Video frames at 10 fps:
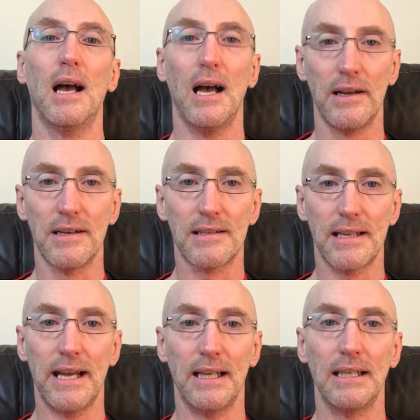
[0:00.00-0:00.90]

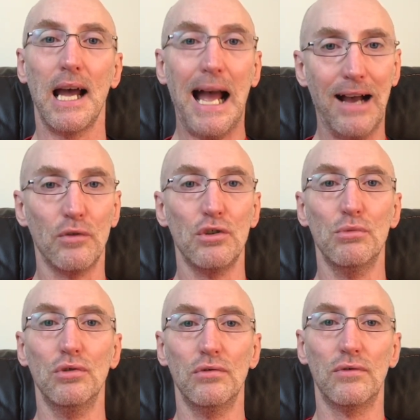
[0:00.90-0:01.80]
understand how you
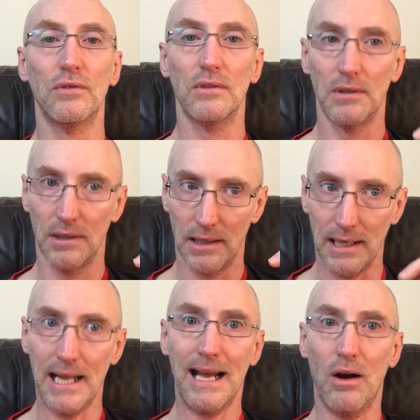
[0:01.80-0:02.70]
move
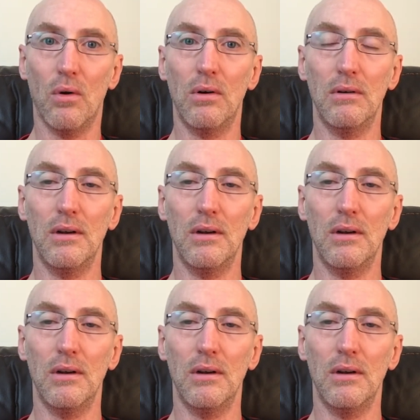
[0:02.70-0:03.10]
now,